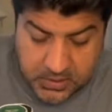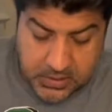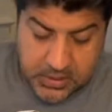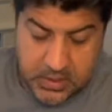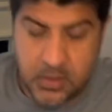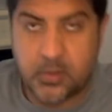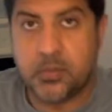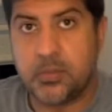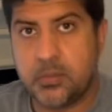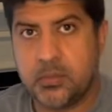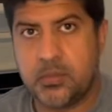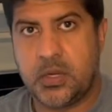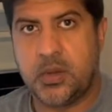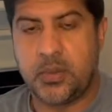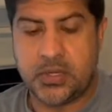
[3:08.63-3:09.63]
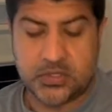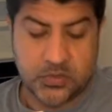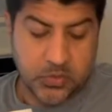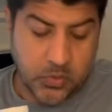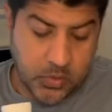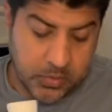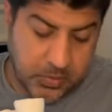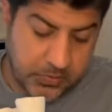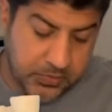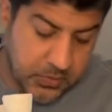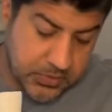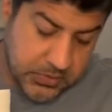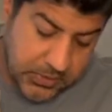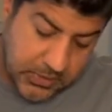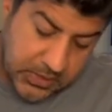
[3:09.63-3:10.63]
I'm actually recording my phone,
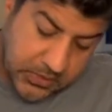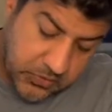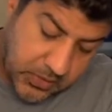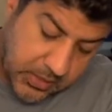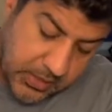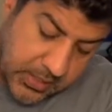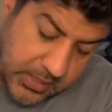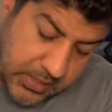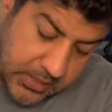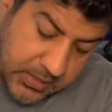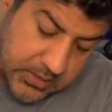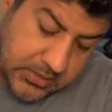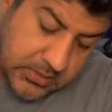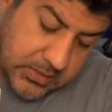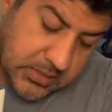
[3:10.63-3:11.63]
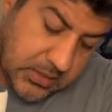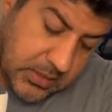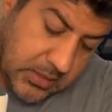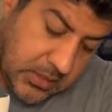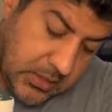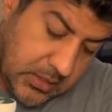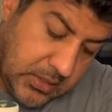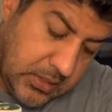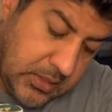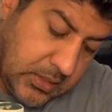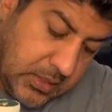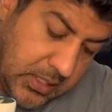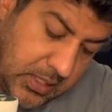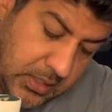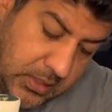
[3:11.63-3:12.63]
so I can't try that. I guess,
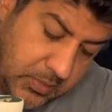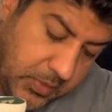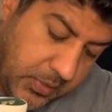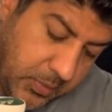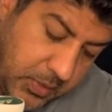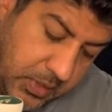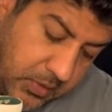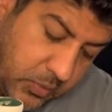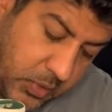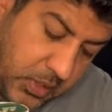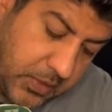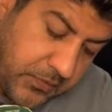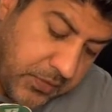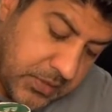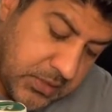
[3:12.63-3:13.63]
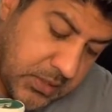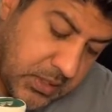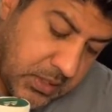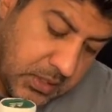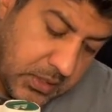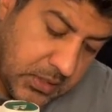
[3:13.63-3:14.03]
yeah, my wallet fits in there.